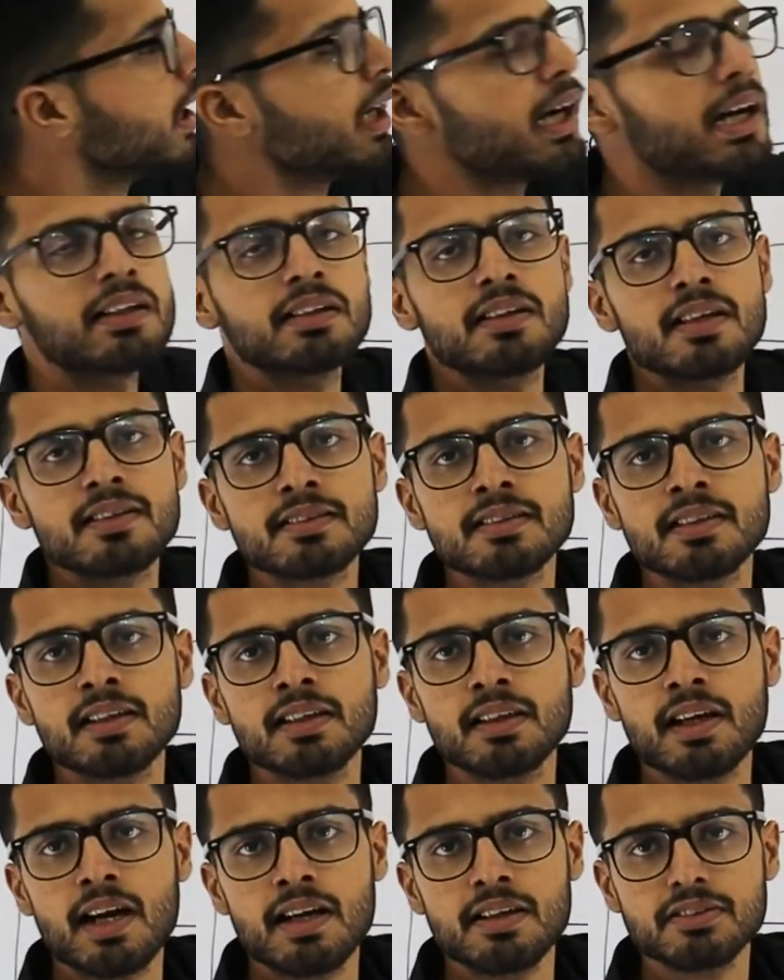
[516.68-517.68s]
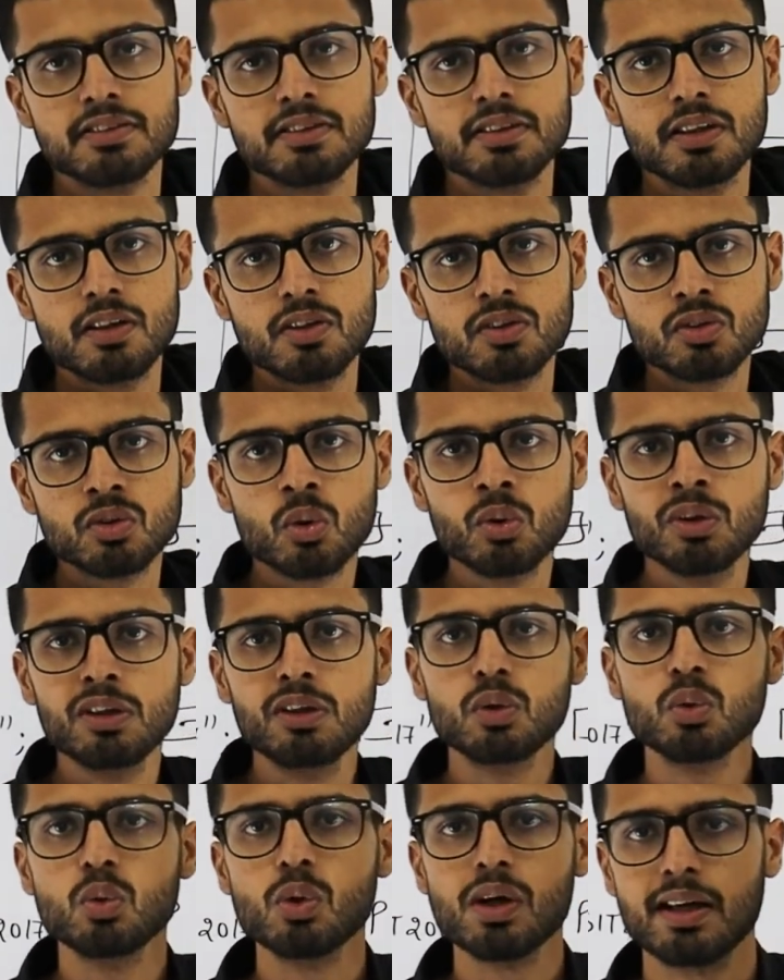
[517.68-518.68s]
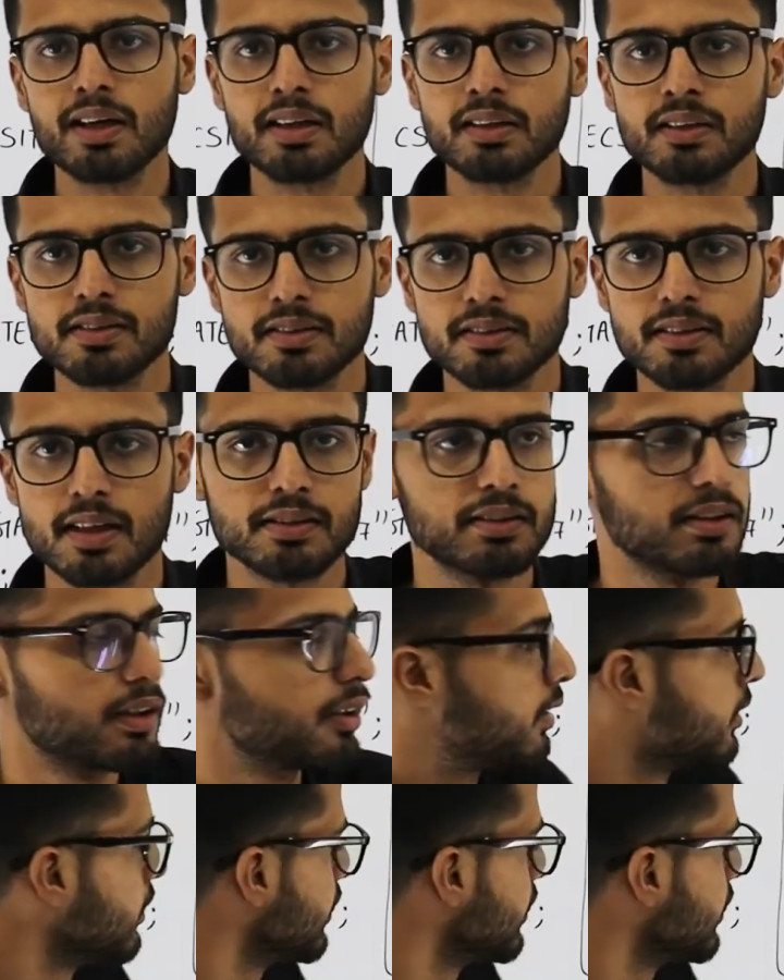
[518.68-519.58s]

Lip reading: and the string ends. So only two characters are there.